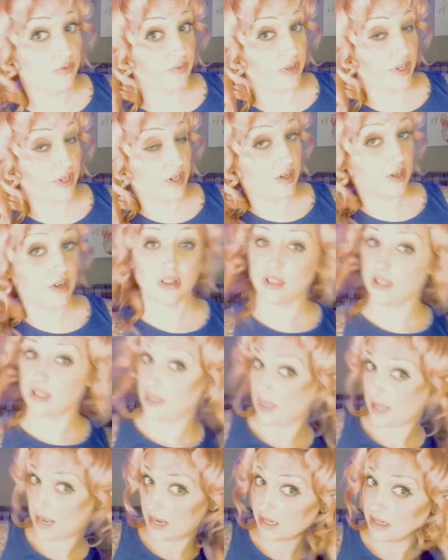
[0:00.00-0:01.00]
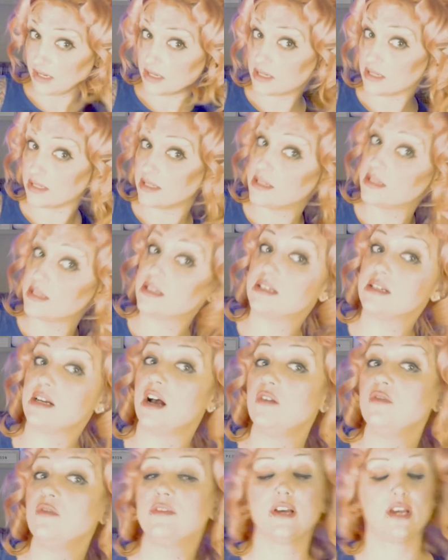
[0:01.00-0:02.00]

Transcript: and all of that good stuff.